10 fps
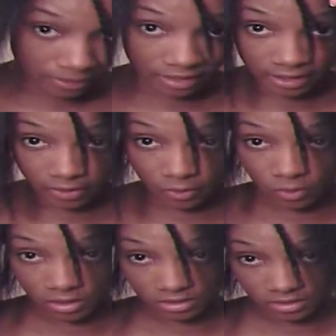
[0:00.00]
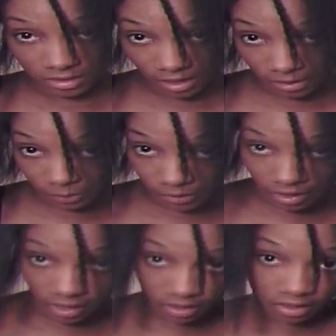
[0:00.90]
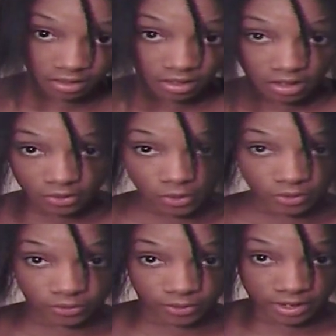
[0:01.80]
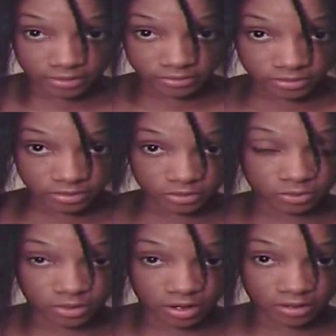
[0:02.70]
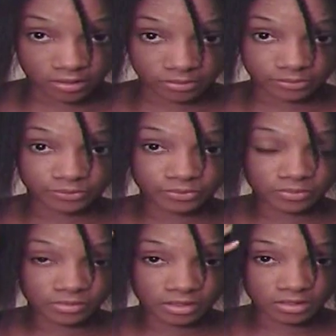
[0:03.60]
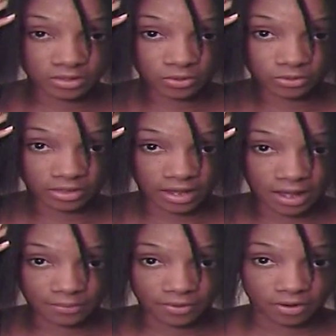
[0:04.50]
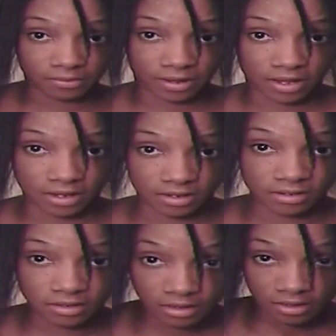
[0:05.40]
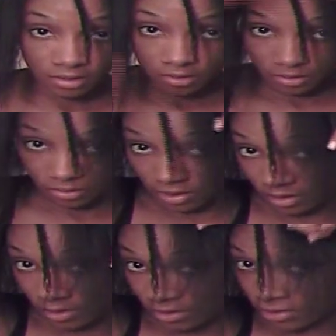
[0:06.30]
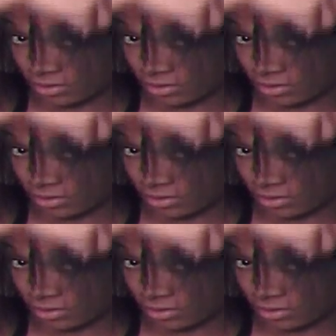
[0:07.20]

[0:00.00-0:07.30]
make like one steady braid going around to sew the cap on my head. Okay,